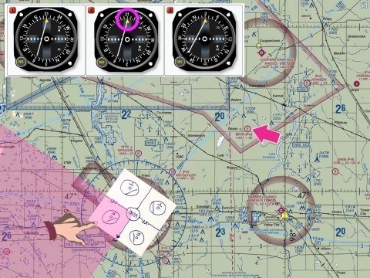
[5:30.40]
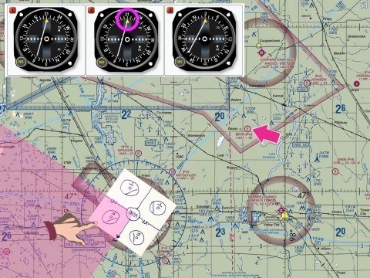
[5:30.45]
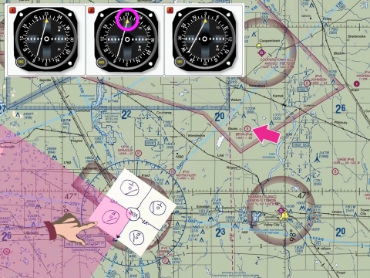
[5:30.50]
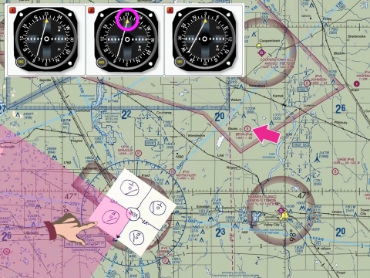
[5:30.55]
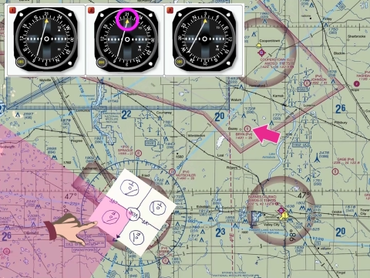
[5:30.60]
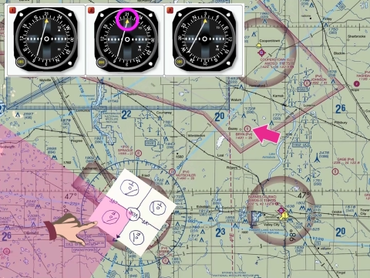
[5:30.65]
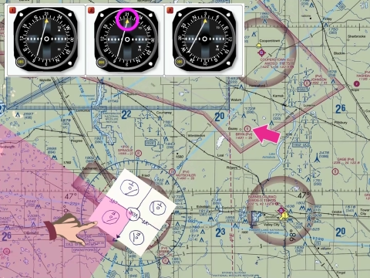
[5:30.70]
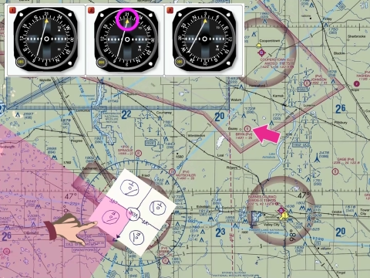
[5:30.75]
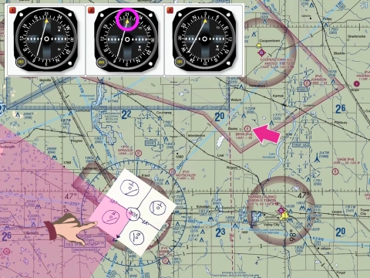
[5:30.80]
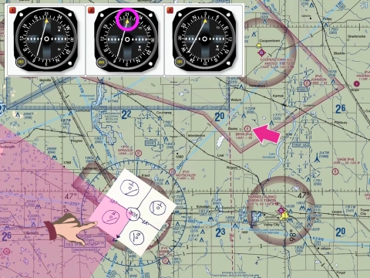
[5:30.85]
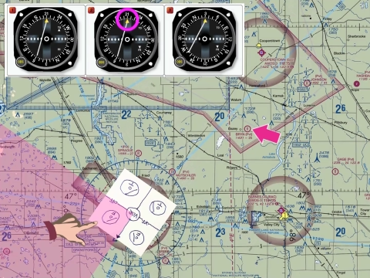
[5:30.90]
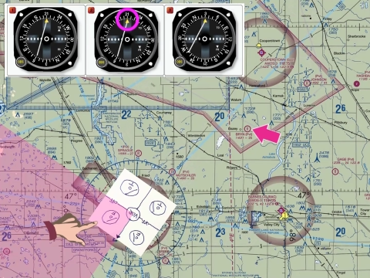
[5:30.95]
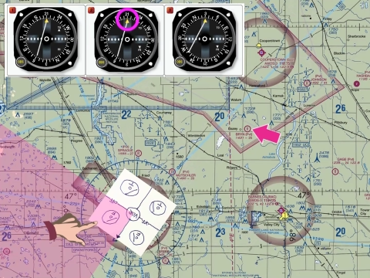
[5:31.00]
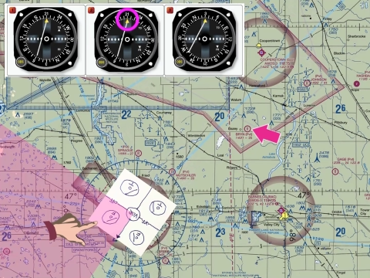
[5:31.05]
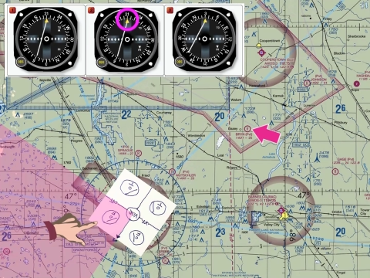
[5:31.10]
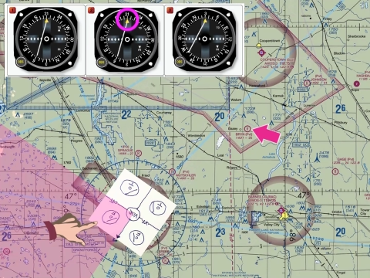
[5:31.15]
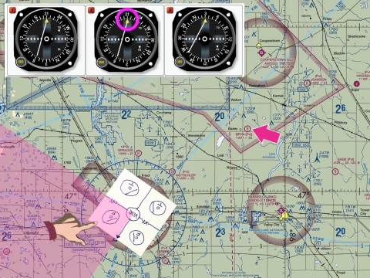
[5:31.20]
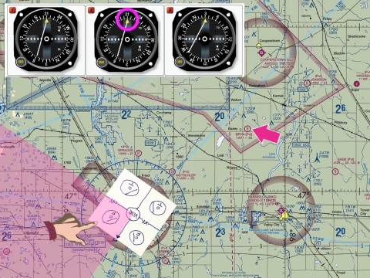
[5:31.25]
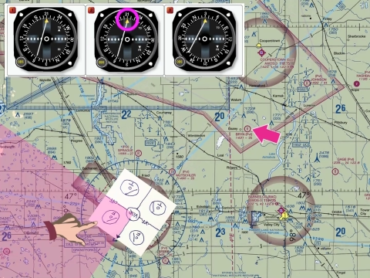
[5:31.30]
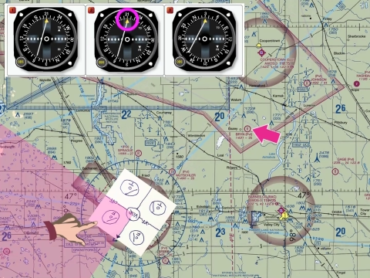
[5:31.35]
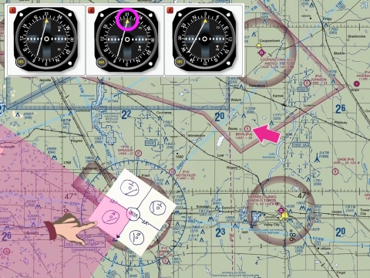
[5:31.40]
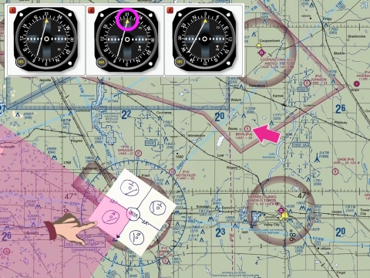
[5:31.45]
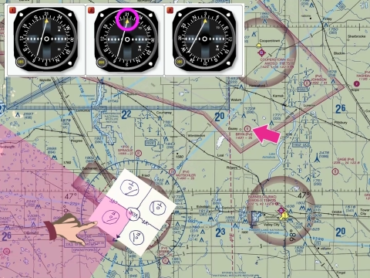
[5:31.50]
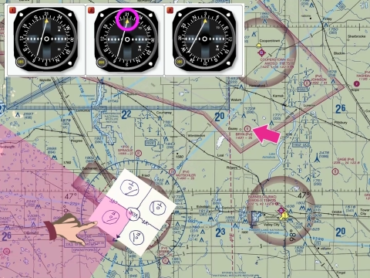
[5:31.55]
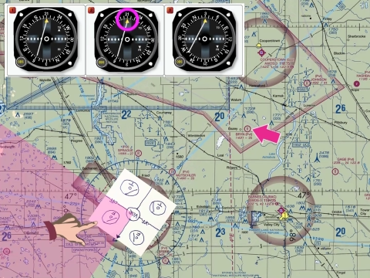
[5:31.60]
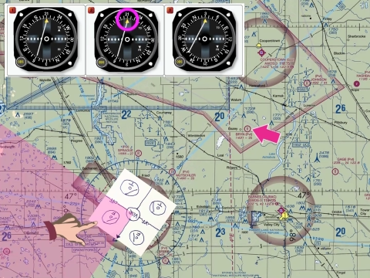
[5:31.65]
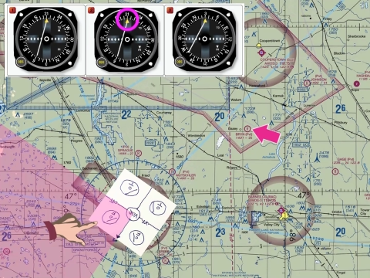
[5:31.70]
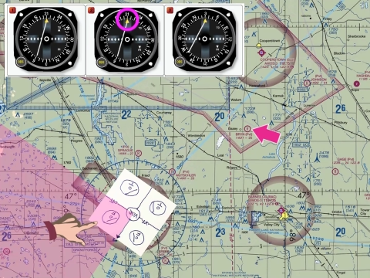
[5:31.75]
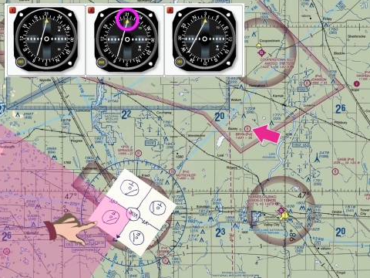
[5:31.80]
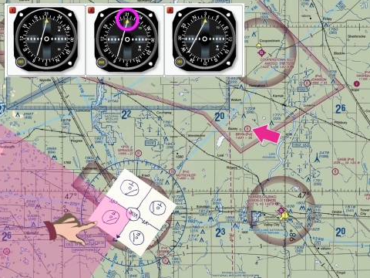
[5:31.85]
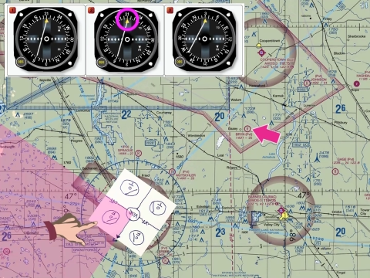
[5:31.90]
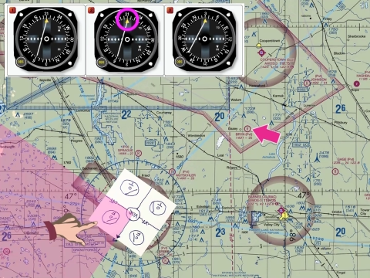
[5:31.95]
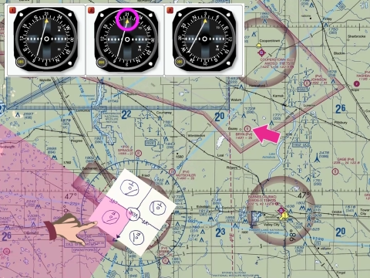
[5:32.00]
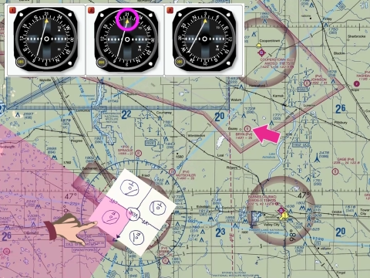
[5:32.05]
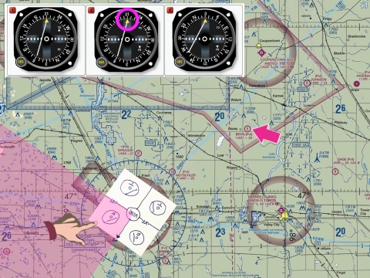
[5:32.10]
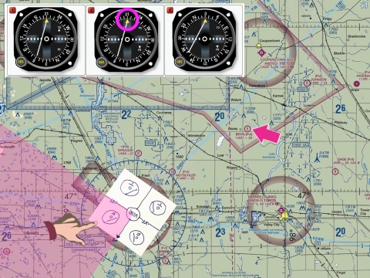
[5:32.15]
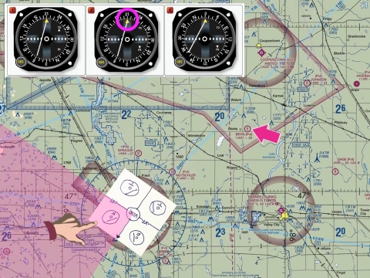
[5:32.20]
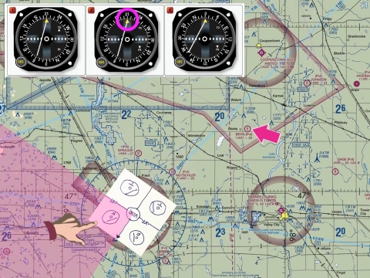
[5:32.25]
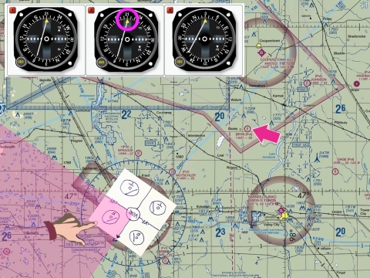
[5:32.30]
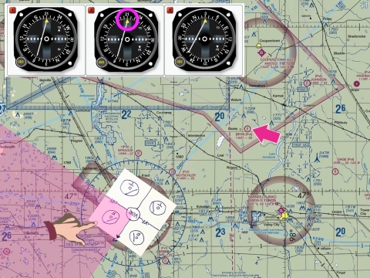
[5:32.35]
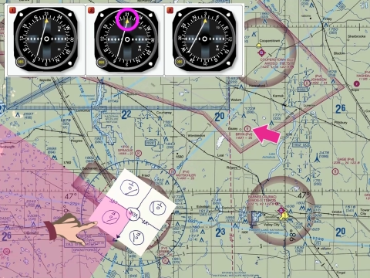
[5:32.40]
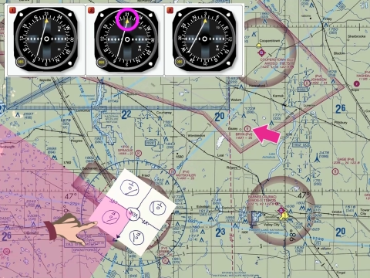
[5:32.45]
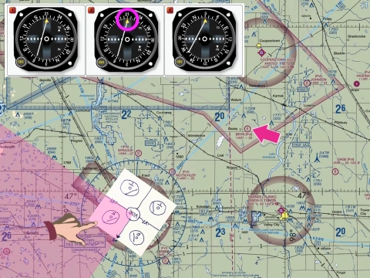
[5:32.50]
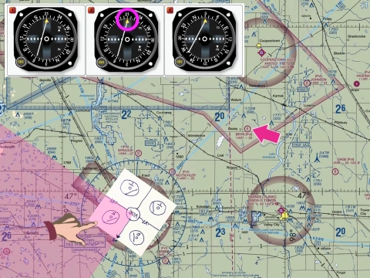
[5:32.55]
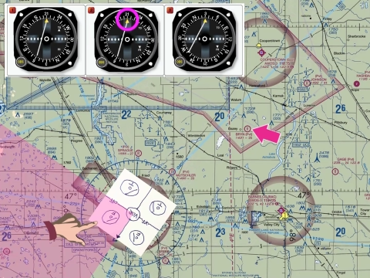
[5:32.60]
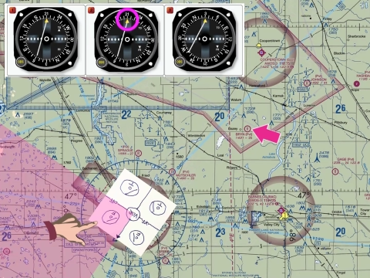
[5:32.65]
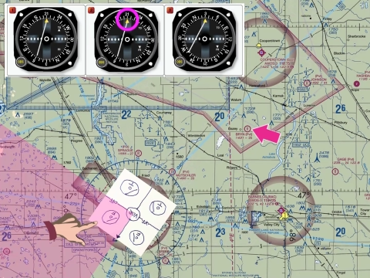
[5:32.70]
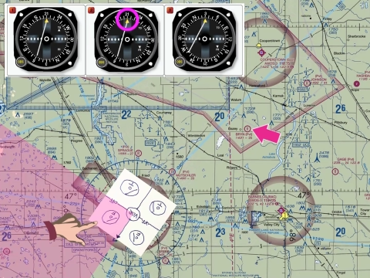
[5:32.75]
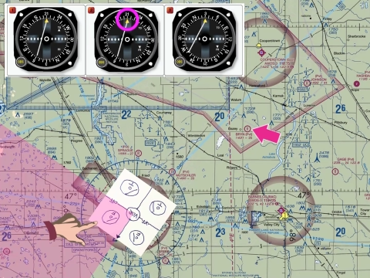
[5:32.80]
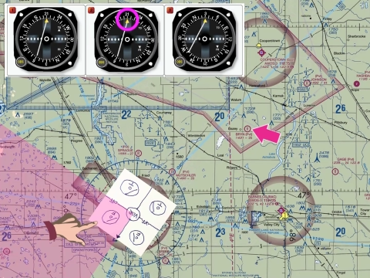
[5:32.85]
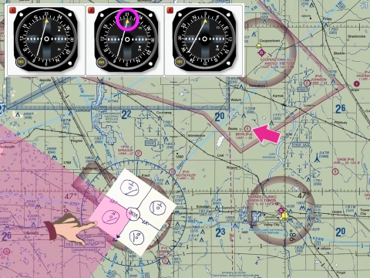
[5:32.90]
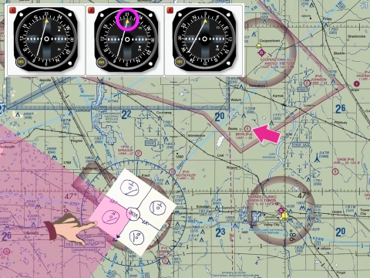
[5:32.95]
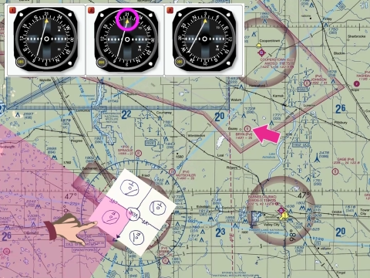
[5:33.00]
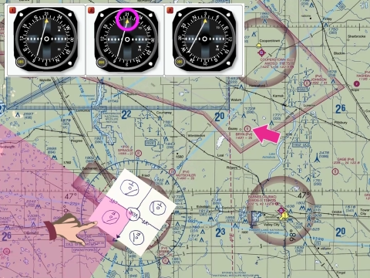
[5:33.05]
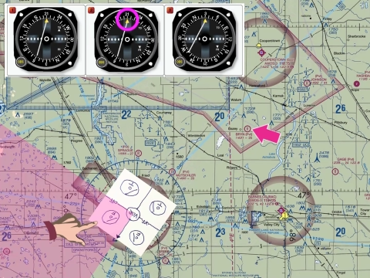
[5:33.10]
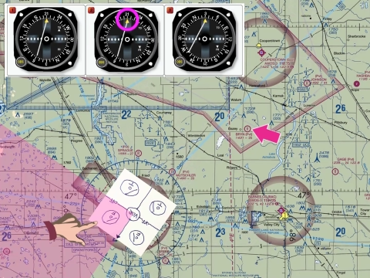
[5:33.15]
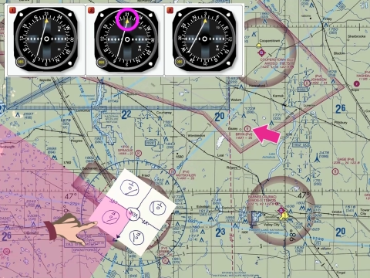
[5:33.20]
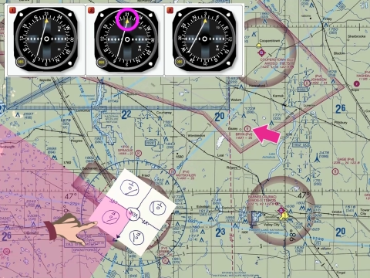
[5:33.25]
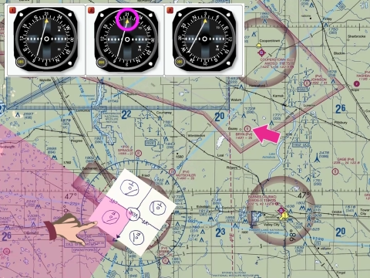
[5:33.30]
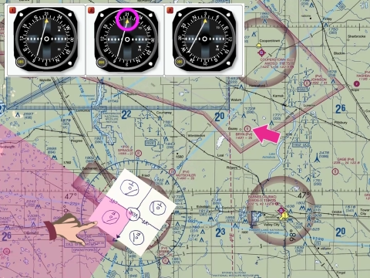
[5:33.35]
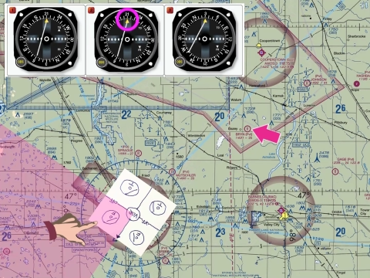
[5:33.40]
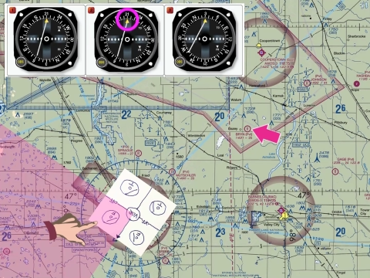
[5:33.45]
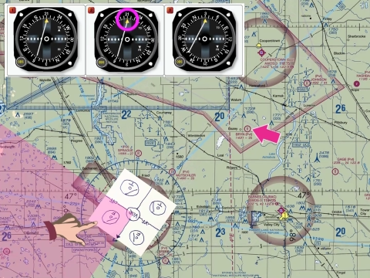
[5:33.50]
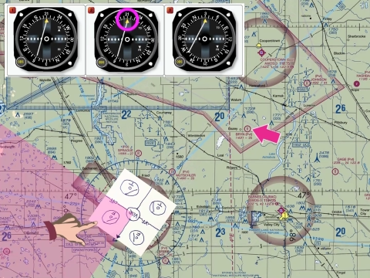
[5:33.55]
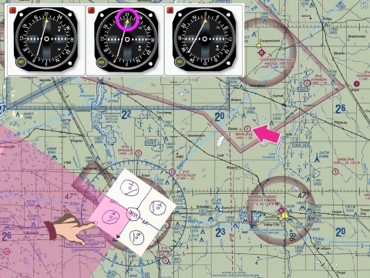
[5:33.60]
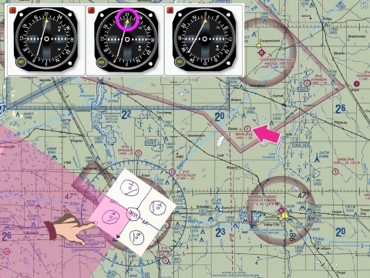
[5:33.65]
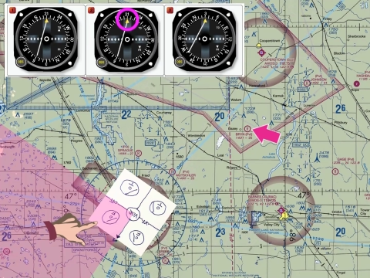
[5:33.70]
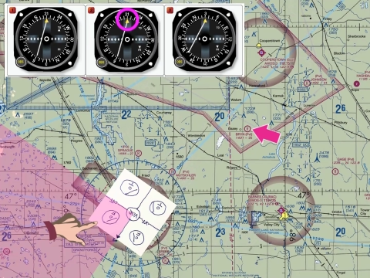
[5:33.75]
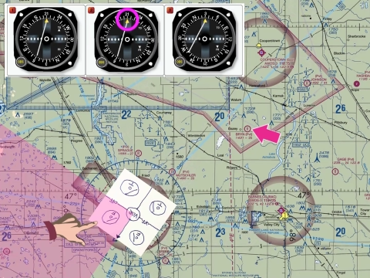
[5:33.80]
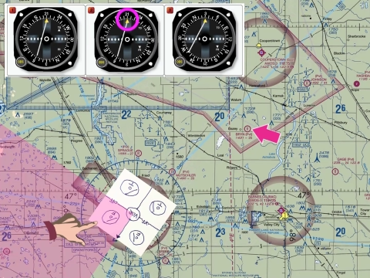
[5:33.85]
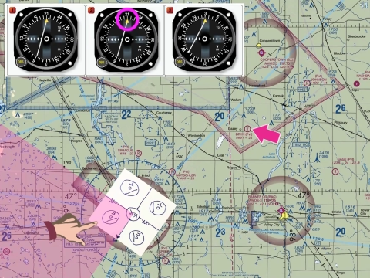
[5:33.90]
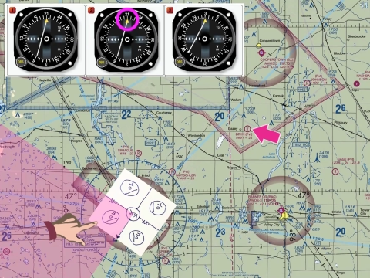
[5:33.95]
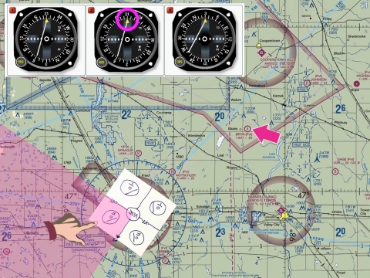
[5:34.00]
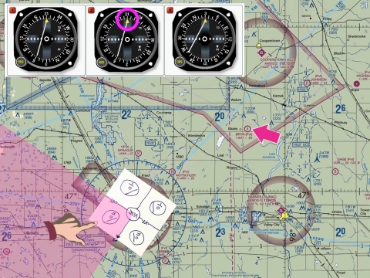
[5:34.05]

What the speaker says: Nobody's mouth can be seen.